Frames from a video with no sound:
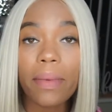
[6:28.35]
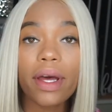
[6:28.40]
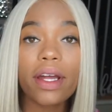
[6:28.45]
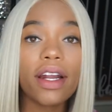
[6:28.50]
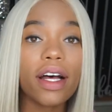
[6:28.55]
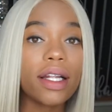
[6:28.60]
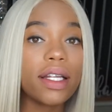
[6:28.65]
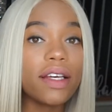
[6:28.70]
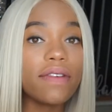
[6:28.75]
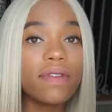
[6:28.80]
and
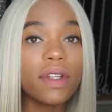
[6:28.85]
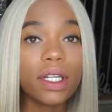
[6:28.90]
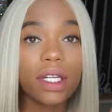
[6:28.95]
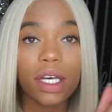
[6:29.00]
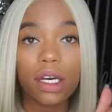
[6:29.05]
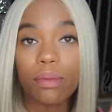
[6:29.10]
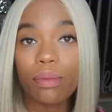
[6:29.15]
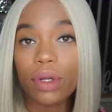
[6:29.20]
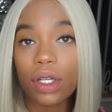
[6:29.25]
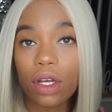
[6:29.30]
I'll leave the
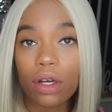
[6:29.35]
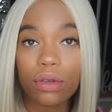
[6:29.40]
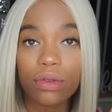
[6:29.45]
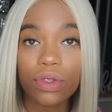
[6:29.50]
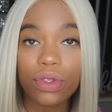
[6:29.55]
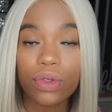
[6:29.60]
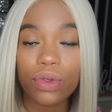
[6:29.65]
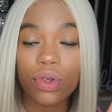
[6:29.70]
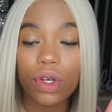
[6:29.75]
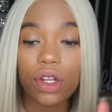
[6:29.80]
link below
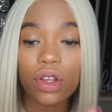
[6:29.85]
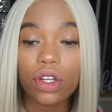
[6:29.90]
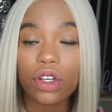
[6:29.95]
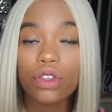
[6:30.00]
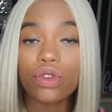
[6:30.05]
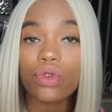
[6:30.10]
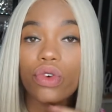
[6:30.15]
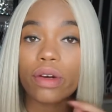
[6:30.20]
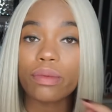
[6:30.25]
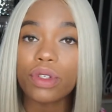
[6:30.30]
in the
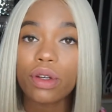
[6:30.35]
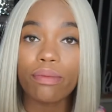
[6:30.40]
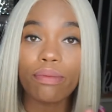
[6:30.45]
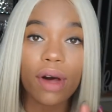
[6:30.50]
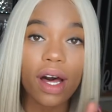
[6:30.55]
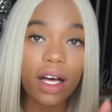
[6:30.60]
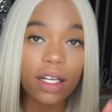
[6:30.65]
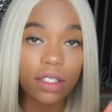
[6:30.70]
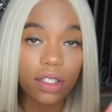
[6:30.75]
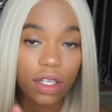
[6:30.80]
description
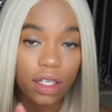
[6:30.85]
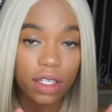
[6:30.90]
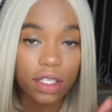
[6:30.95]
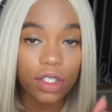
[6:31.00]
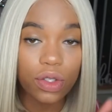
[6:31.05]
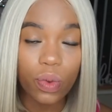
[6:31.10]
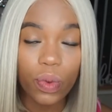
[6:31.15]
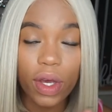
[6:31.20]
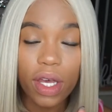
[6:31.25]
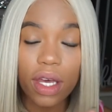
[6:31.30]
box to
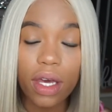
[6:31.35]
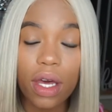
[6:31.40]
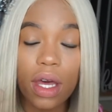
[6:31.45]
this wig.